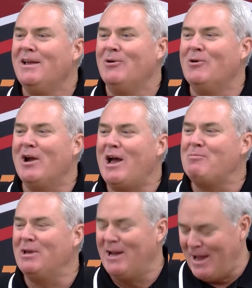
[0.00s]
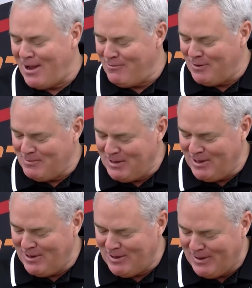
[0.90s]
We're happy to have him
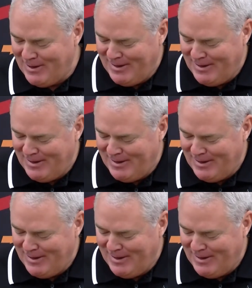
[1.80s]
here.